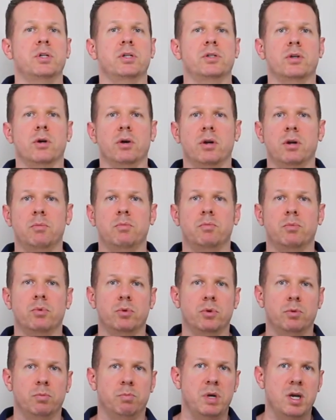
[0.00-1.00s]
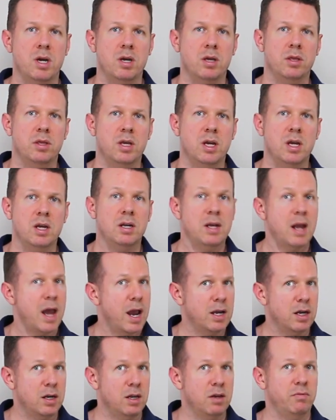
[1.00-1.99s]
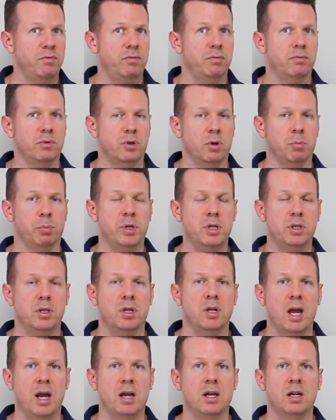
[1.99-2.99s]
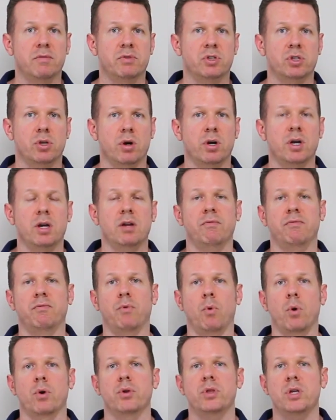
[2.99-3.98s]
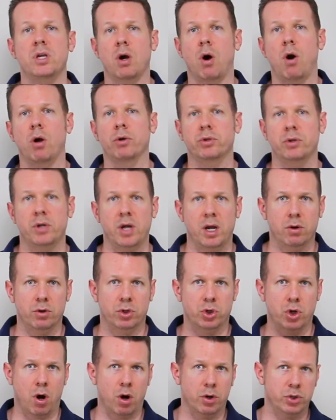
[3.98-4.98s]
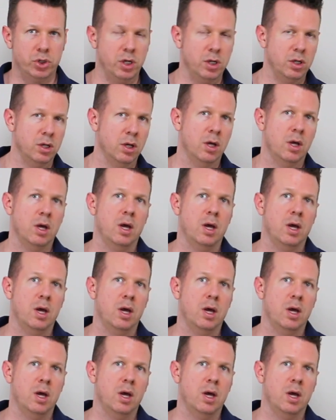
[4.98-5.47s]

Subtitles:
It's going to be the negative, complete the negative circuit for the alternator charging,